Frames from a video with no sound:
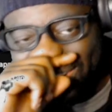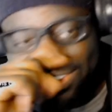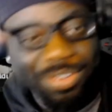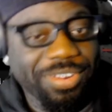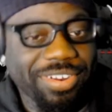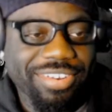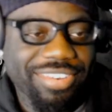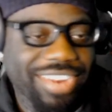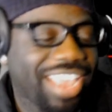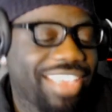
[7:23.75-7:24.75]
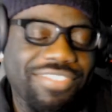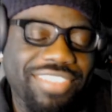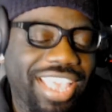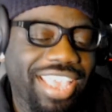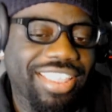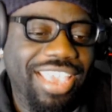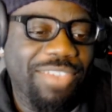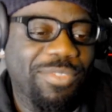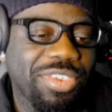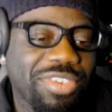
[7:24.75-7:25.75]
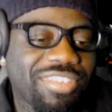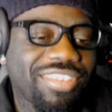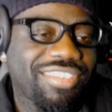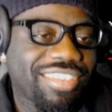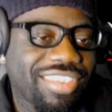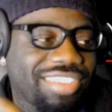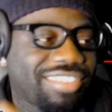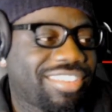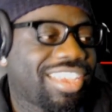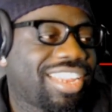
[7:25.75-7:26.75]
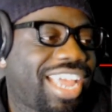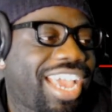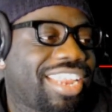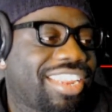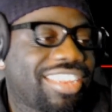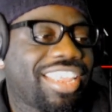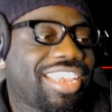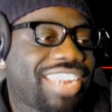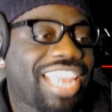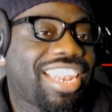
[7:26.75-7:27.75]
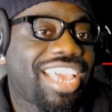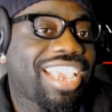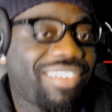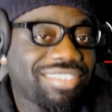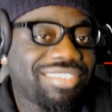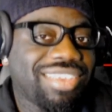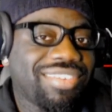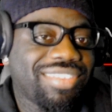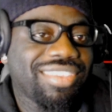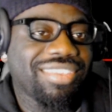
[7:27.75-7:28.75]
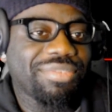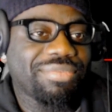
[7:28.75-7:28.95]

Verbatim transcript: Or not even that, like when you could just take a line and like that line can resonate with you.